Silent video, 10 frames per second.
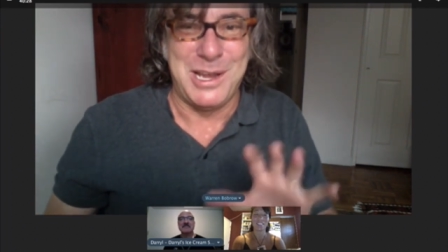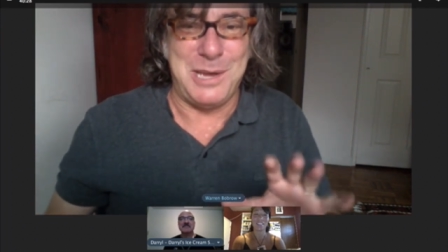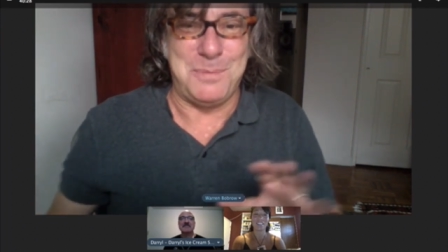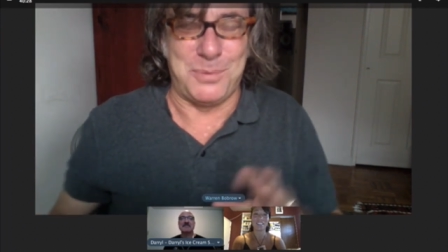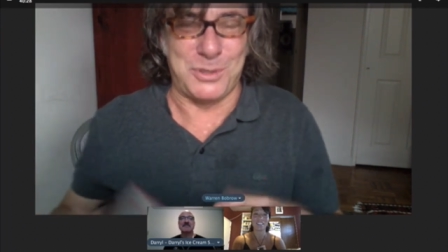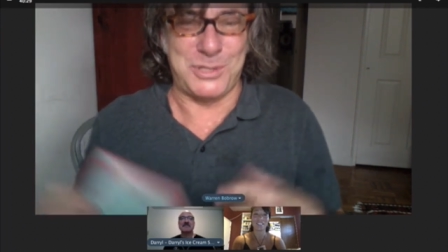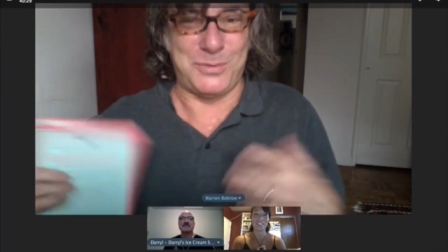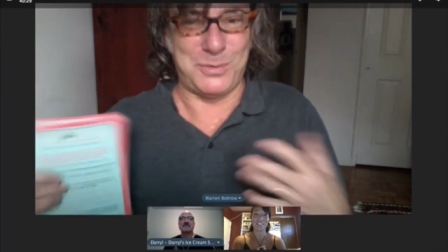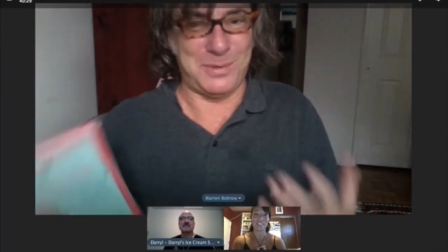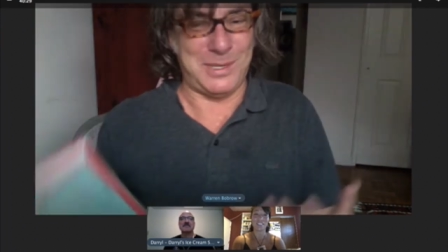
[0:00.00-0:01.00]

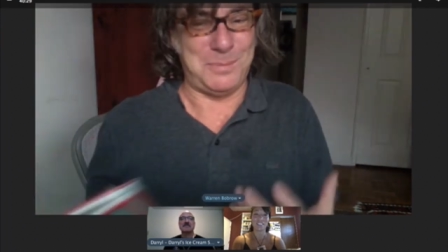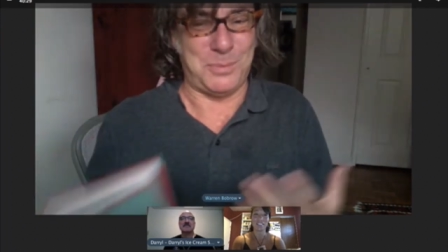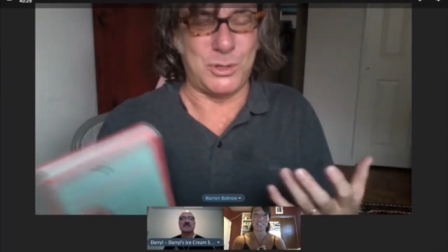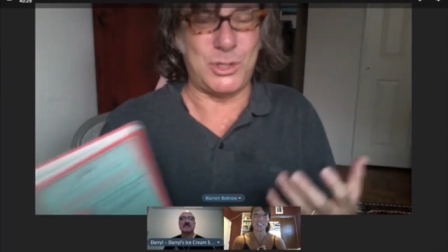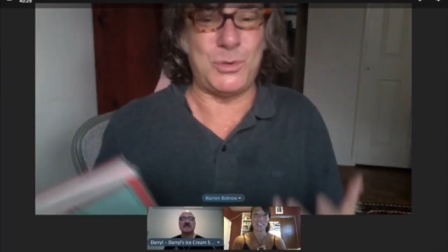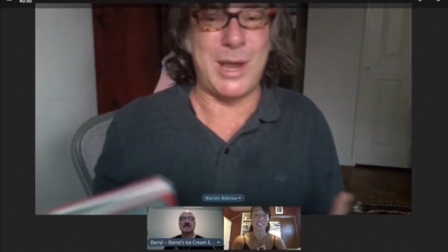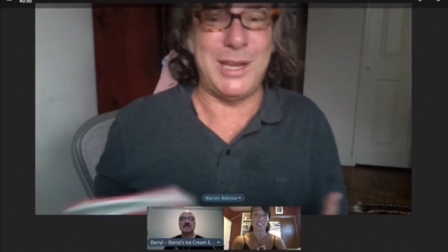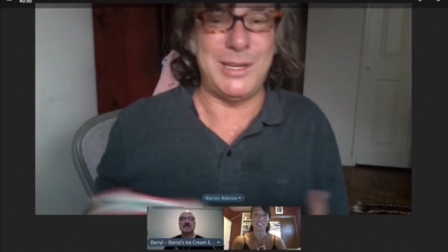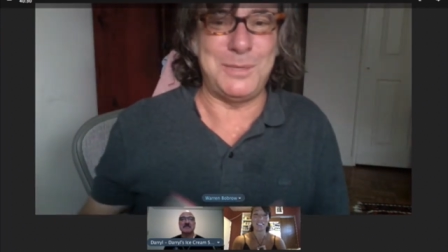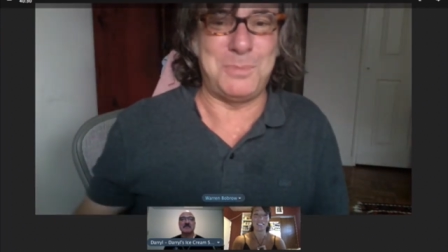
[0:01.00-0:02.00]
he
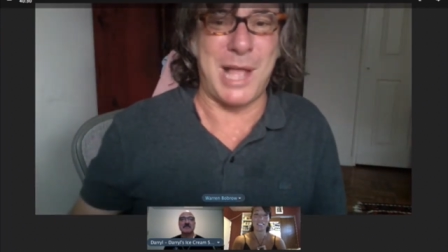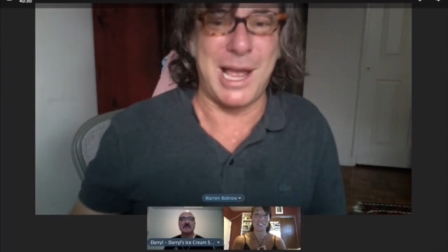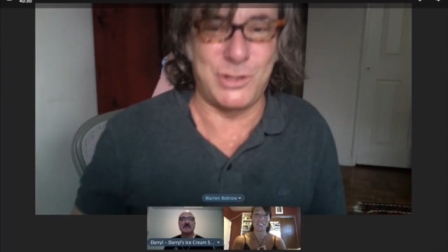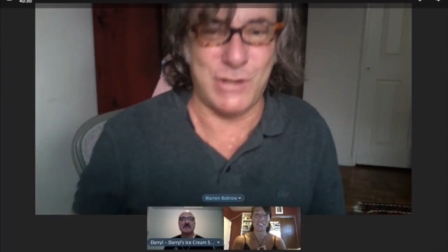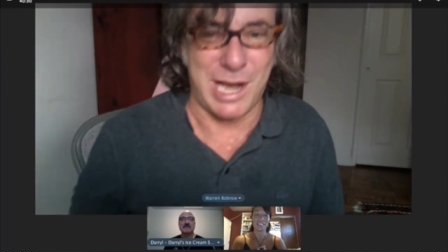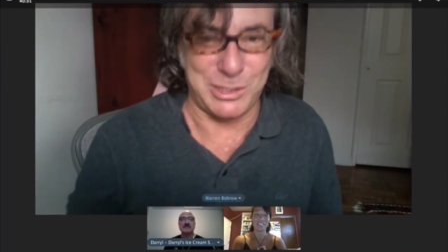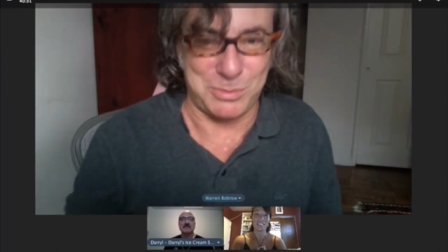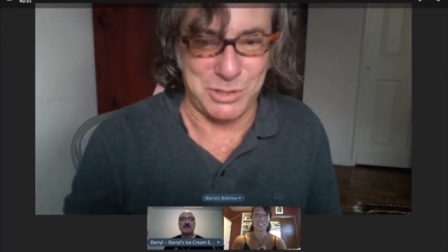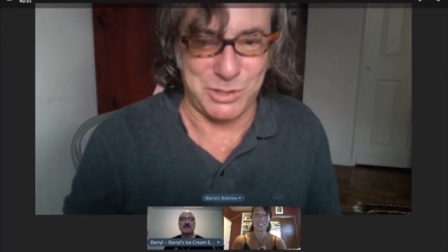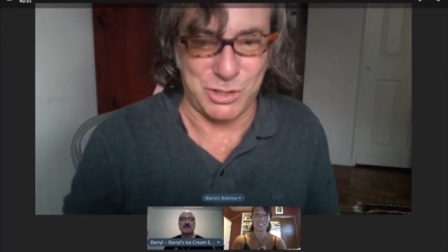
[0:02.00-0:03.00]
persuaded black jazz
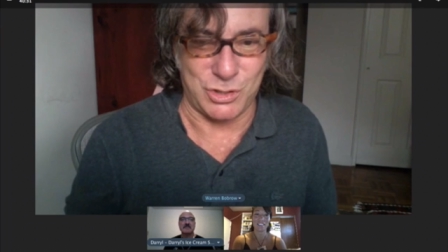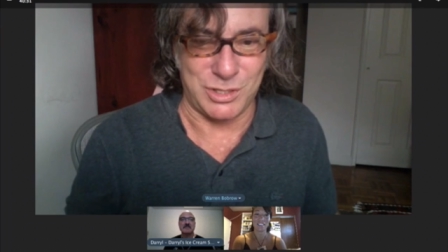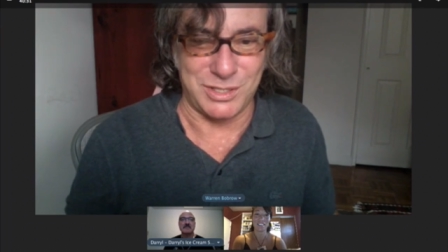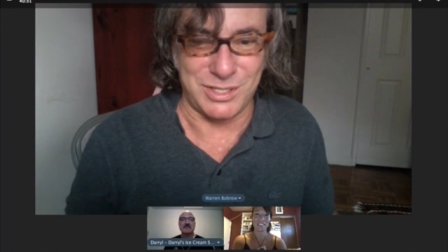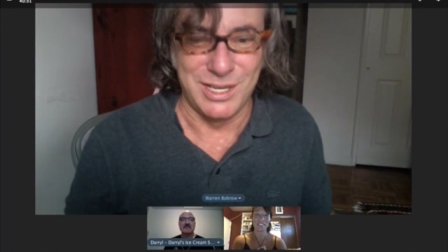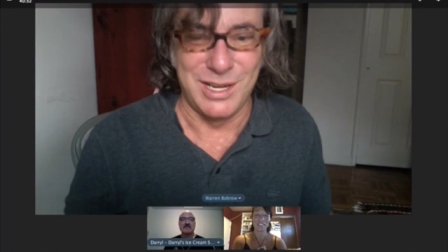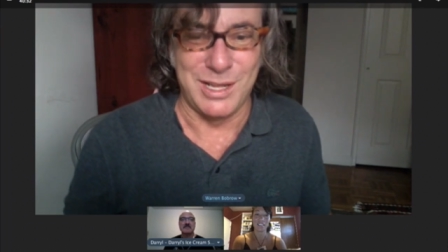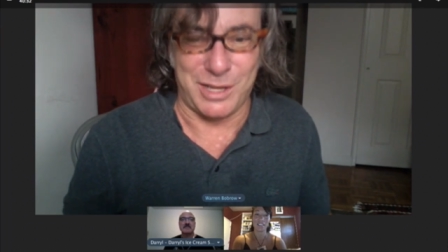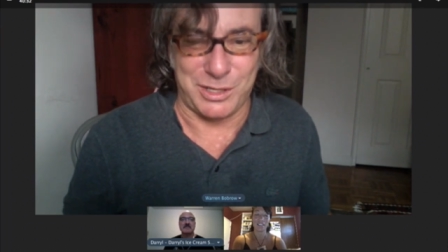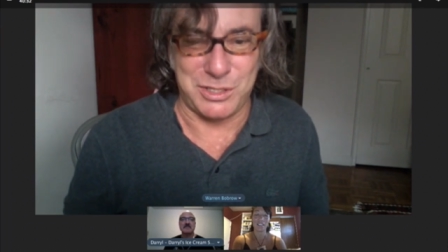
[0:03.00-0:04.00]
musicians
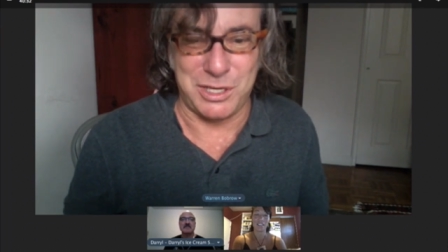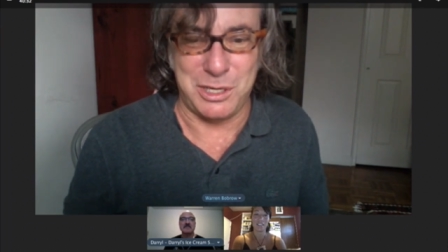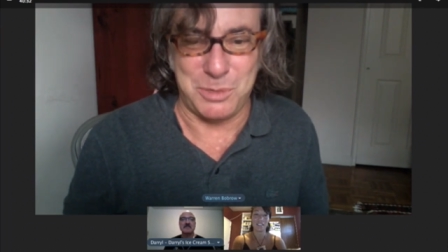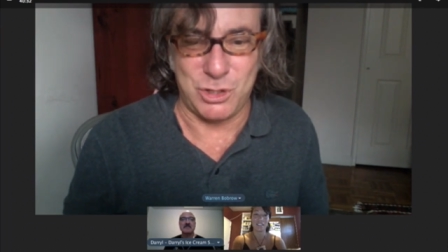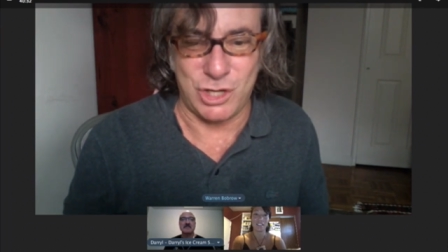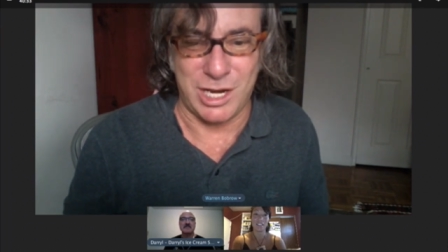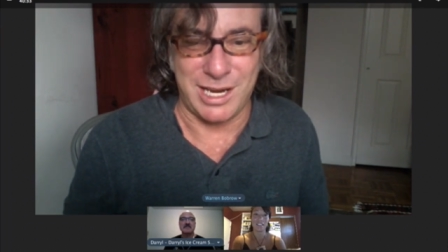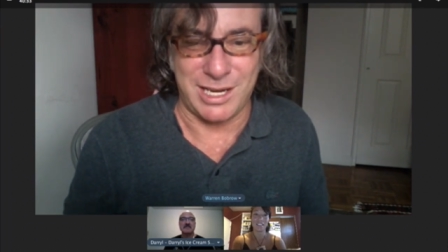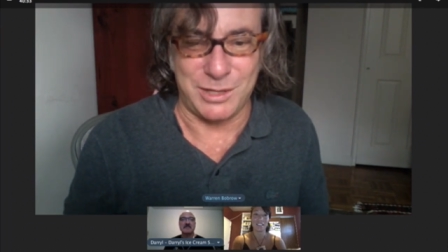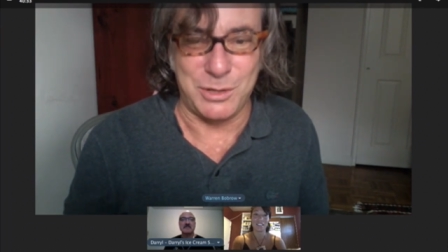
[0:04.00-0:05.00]
like Sidney
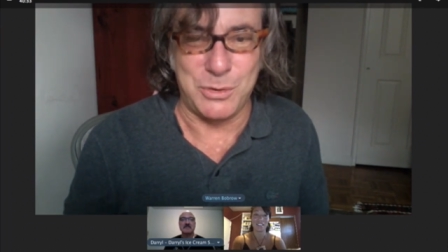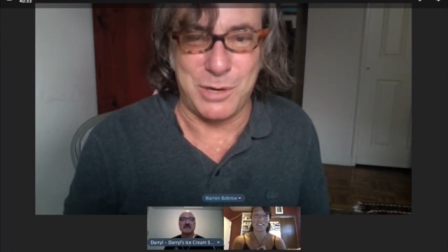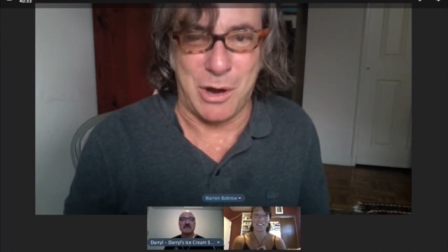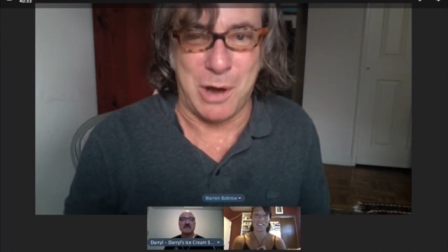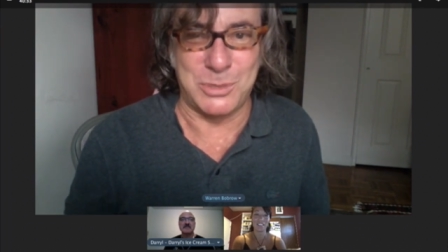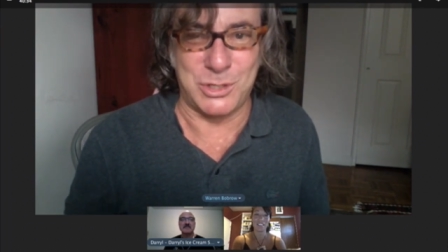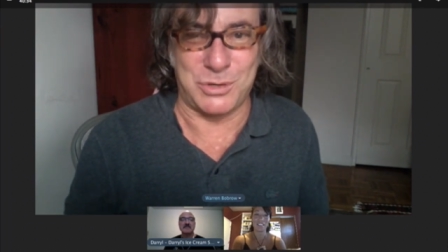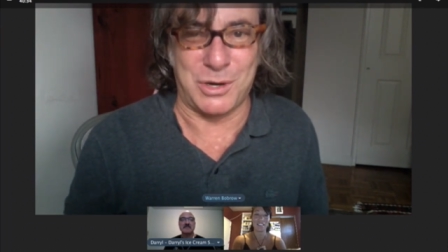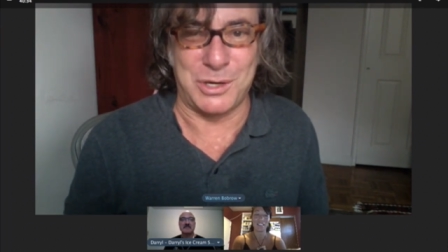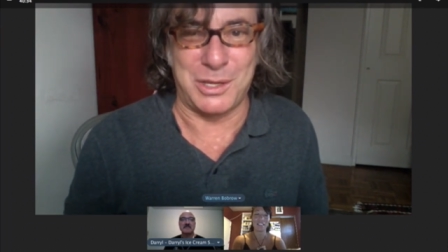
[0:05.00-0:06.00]
Bechet and Louis
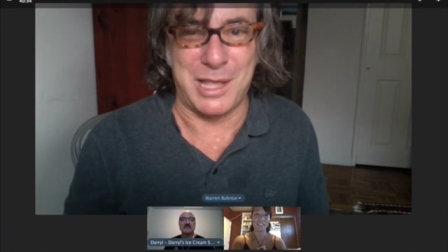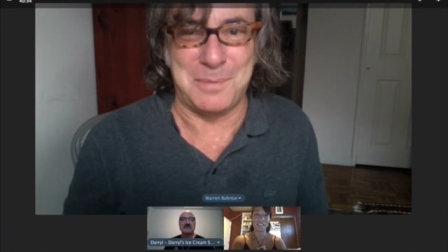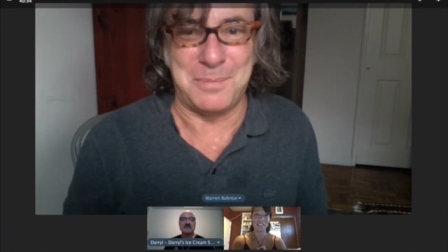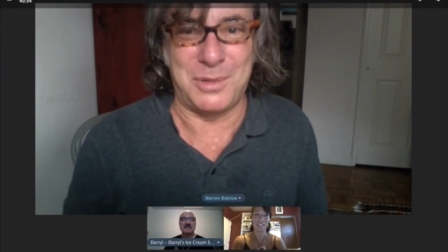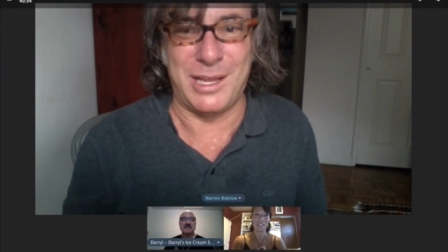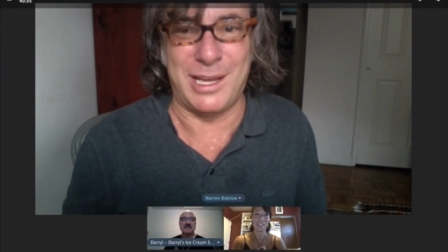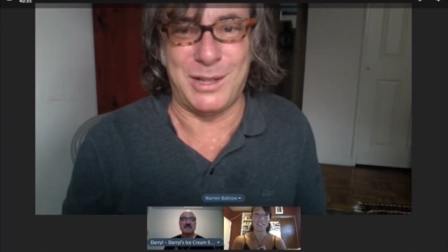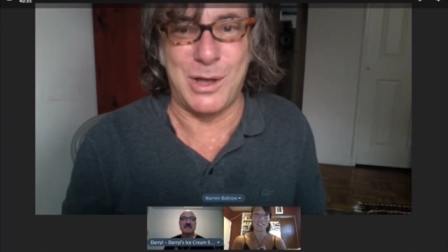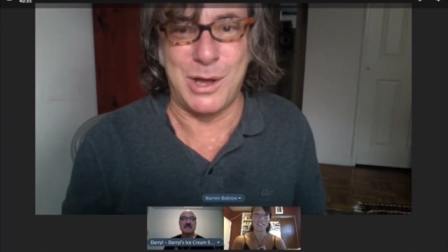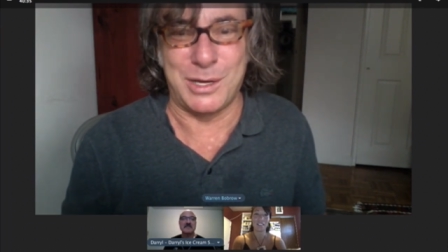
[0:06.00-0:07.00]
Armstrong to let him play
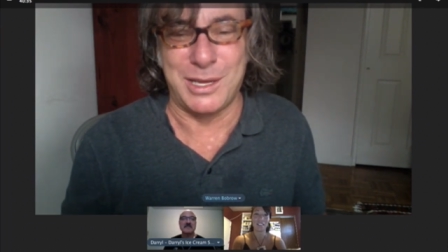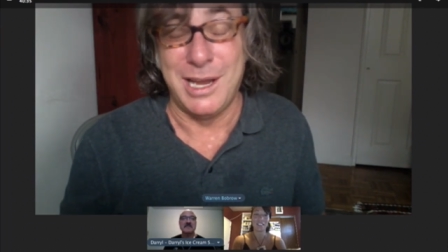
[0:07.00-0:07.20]
along,